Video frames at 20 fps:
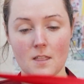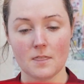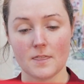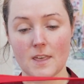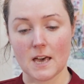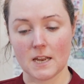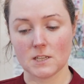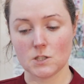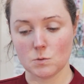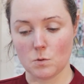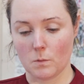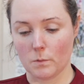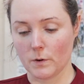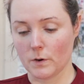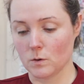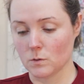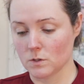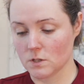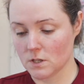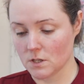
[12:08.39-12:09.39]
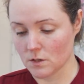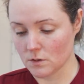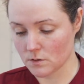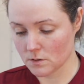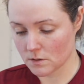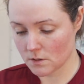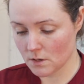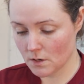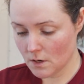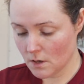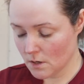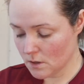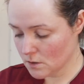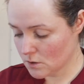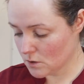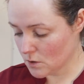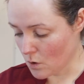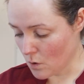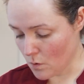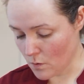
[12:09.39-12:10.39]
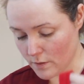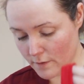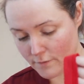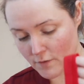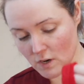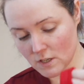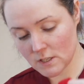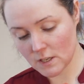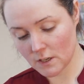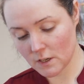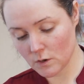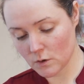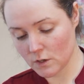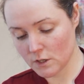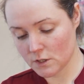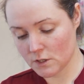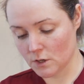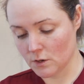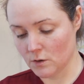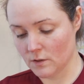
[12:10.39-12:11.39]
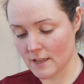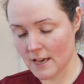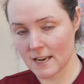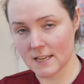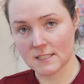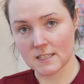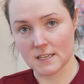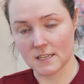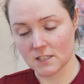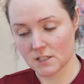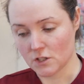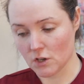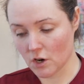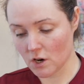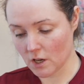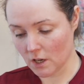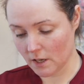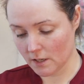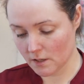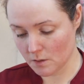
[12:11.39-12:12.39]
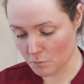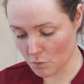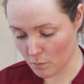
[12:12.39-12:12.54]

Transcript: That is what we're going to use. So the first thing you're going to do, that is in a circle at the